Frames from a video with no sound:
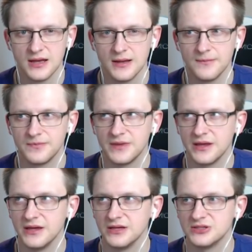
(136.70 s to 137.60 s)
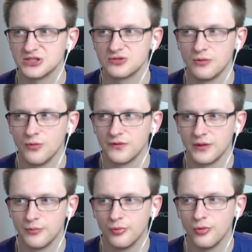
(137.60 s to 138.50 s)
they just remove the
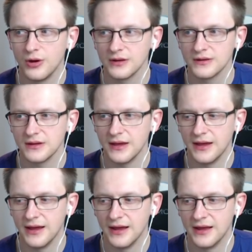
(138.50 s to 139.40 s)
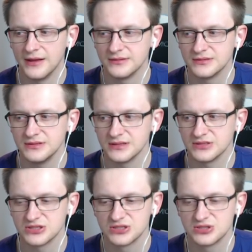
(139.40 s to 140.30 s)
board and
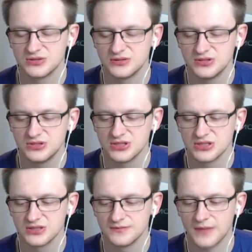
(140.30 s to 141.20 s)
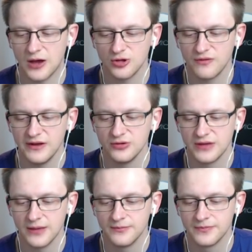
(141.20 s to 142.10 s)
just outvalue
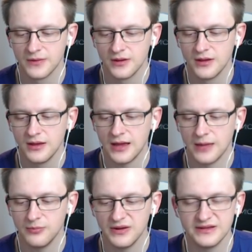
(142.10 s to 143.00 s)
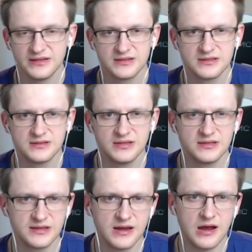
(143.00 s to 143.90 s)
them and play till
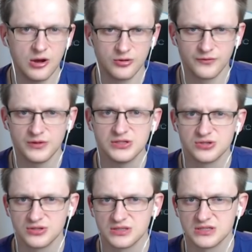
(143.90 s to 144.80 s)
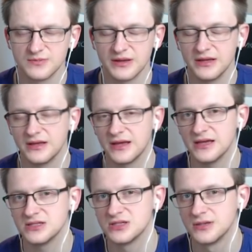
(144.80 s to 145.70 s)
they're out of resources. But in
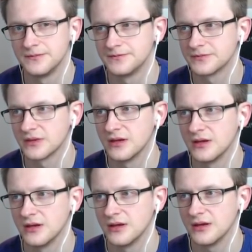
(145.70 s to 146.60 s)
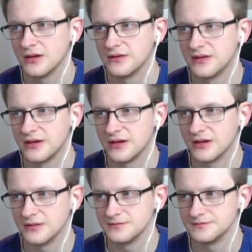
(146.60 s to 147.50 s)
case
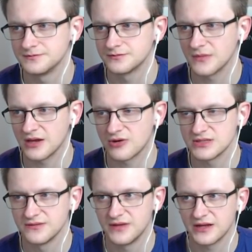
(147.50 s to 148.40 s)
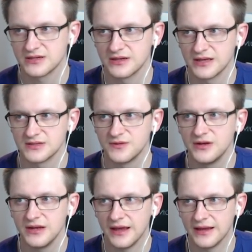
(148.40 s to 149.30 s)
the aggressive deck gets
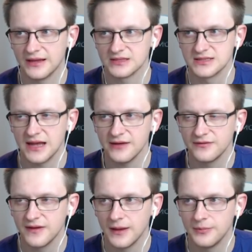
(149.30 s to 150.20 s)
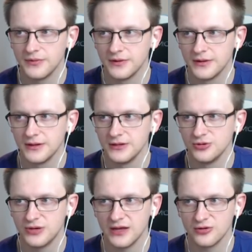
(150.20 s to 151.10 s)
Finley and gets life tap, you
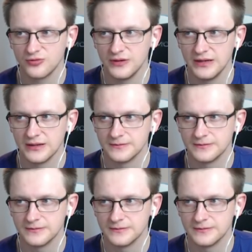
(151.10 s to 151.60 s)
cannot really